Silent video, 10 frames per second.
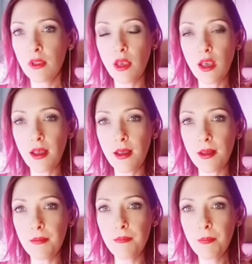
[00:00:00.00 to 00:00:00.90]

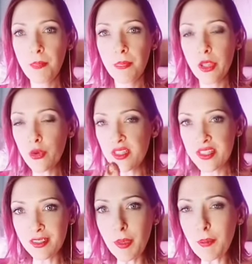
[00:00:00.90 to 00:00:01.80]
um, you could
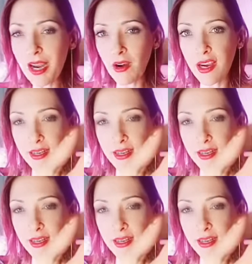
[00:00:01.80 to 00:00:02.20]
still be married